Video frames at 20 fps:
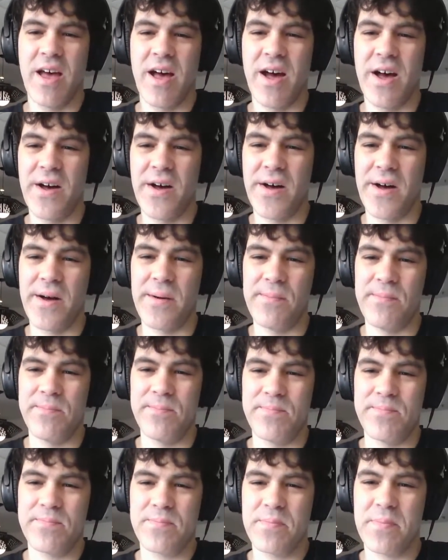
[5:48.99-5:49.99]

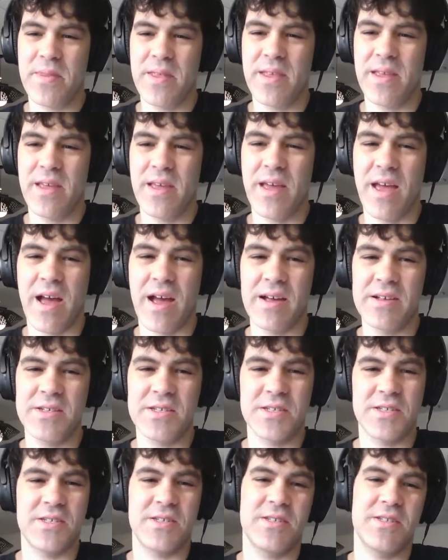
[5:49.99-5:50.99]
I
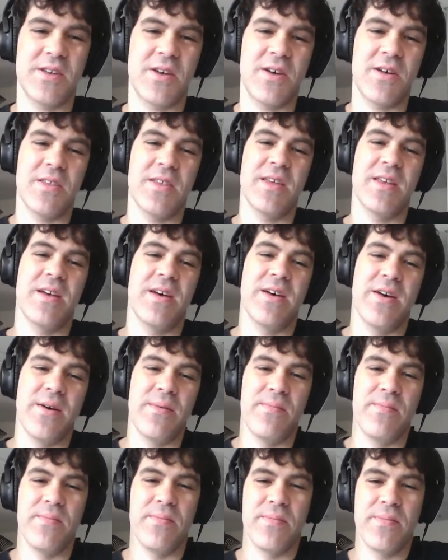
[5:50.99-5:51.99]
just saw
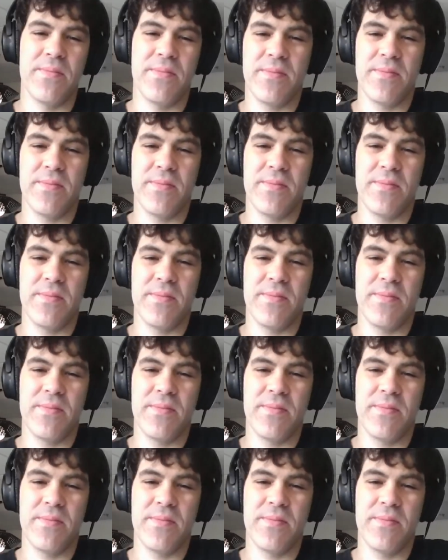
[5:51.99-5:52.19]
that